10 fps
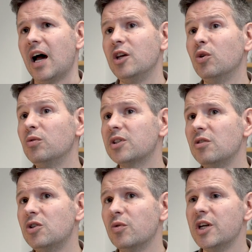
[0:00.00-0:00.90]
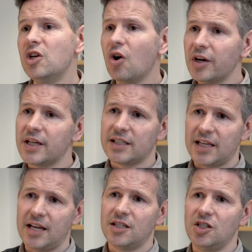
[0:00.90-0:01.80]
You'll also do a
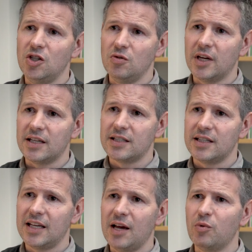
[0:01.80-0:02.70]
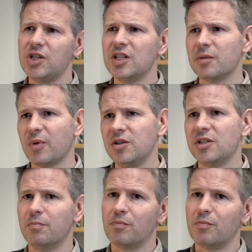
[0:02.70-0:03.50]
non-assessed unit, which is supposed to